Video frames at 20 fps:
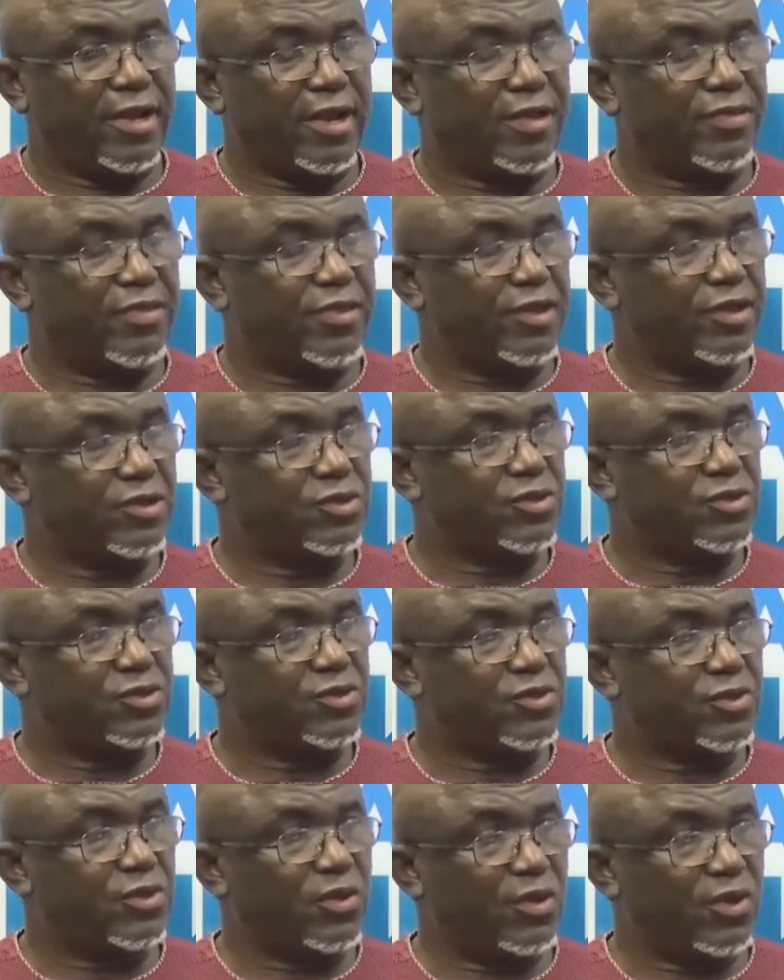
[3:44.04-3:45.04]
I think to
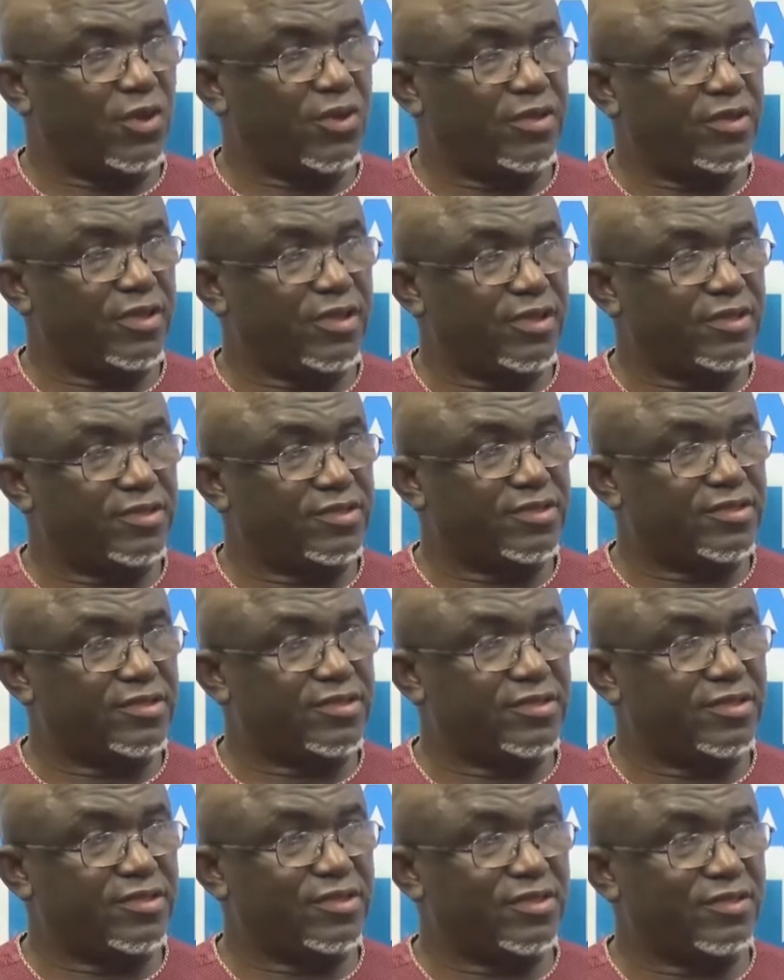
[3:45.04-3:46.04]
do all
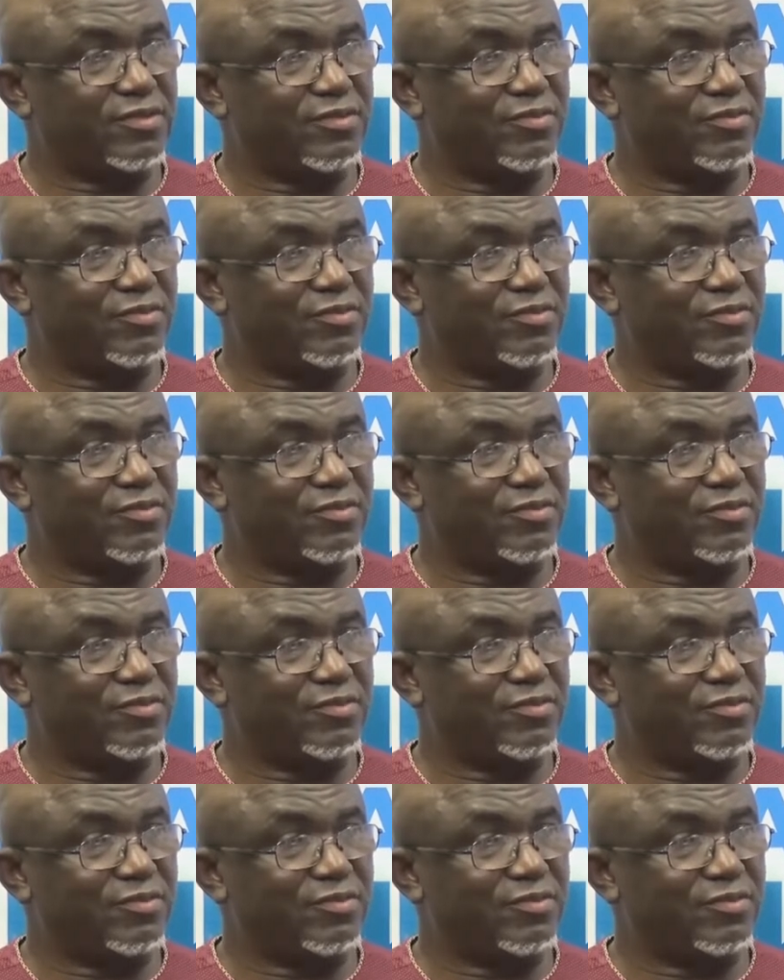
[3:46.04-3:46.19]
this,